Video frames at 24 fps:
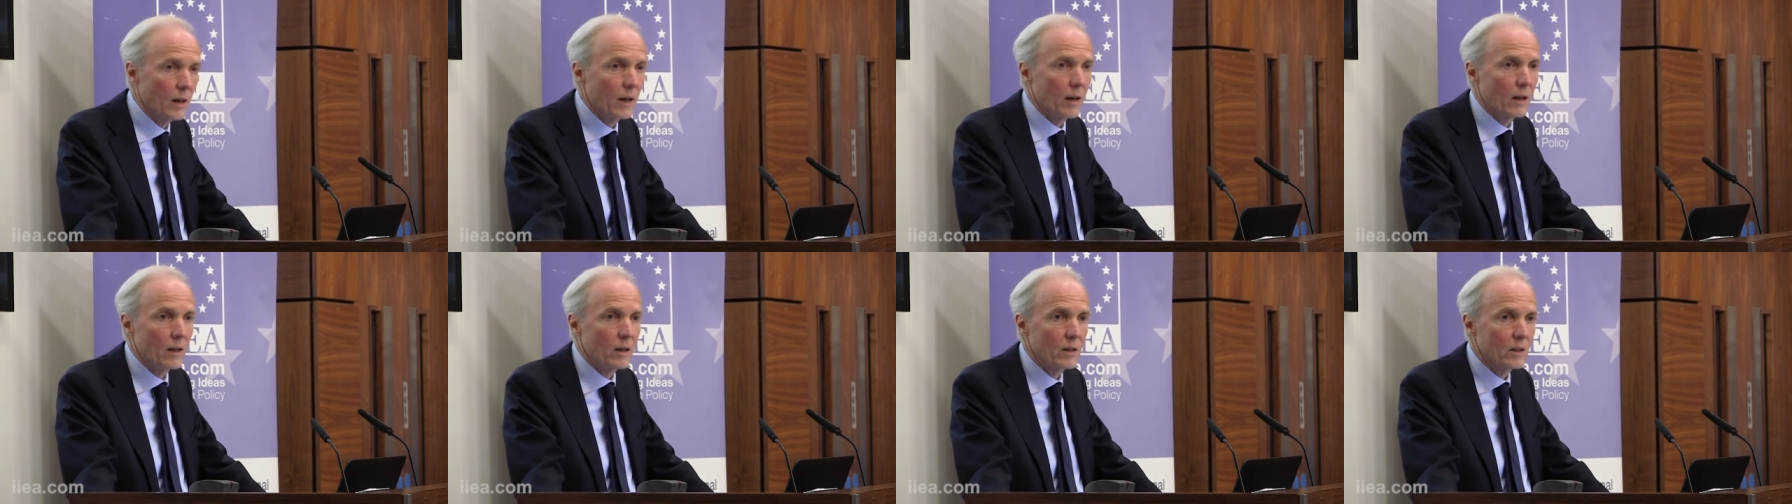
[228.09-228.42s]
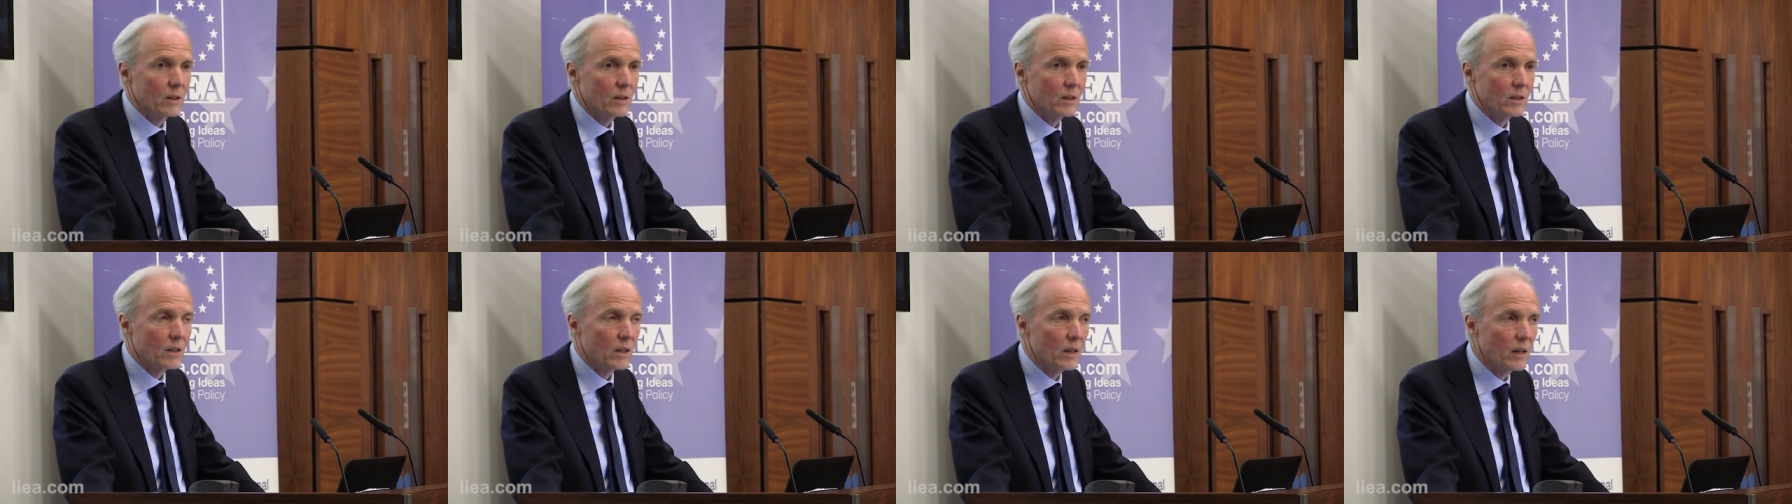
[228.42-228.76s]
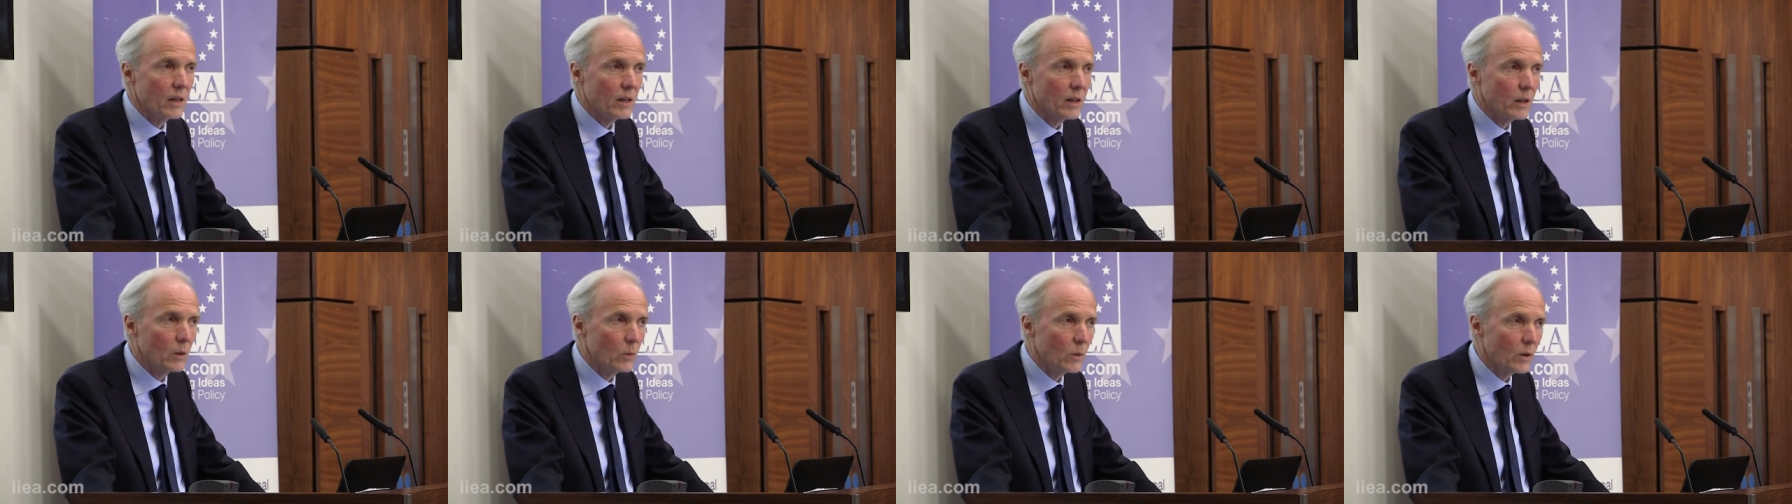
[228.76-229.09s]
Ireland is
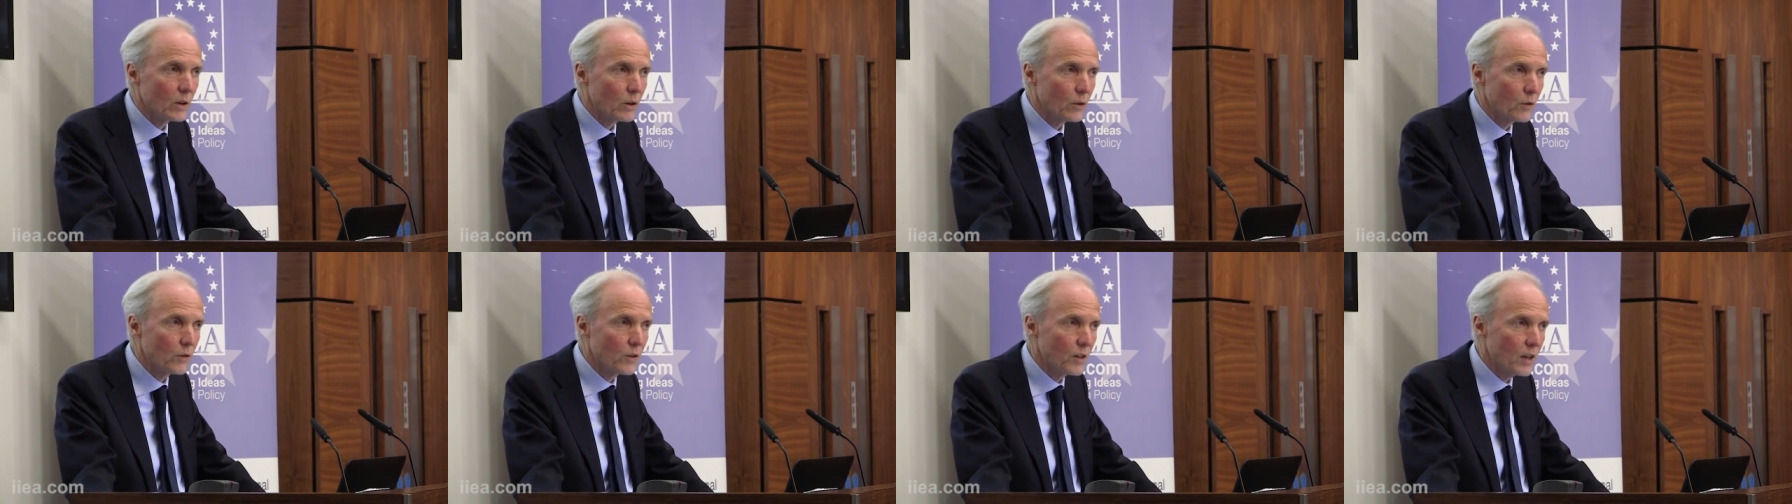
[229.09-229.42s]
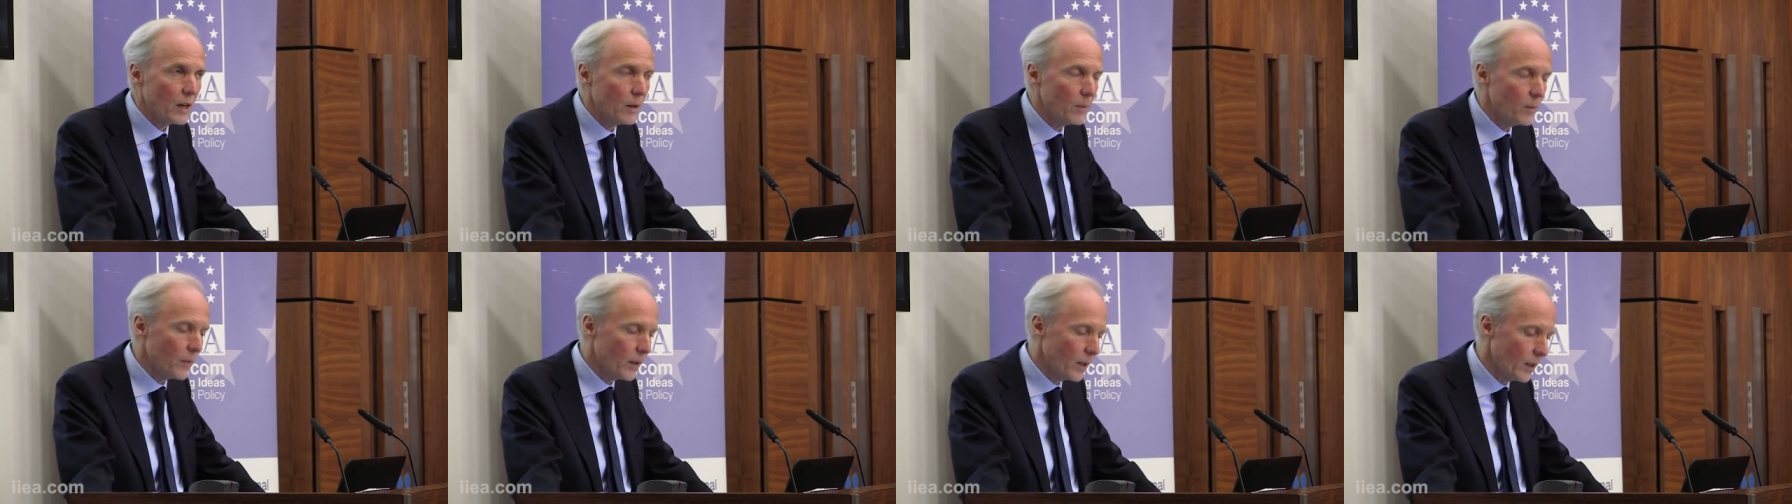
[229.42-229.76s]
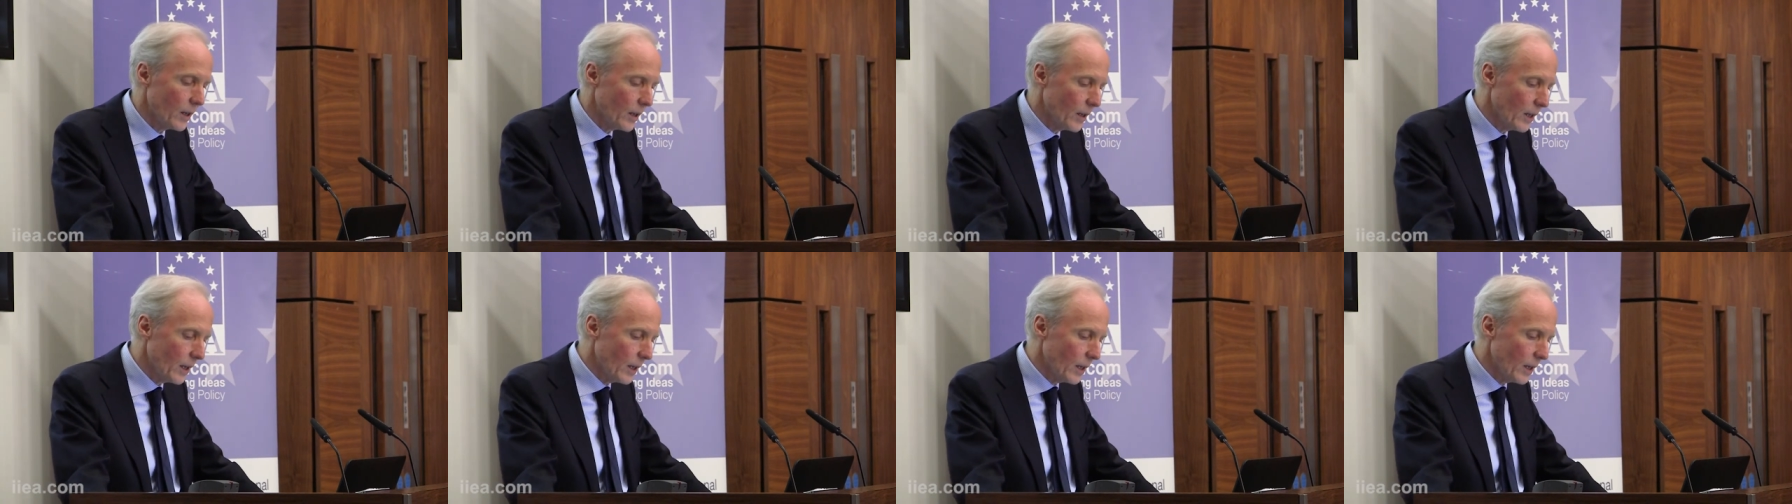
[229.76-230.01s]
clearly one of them.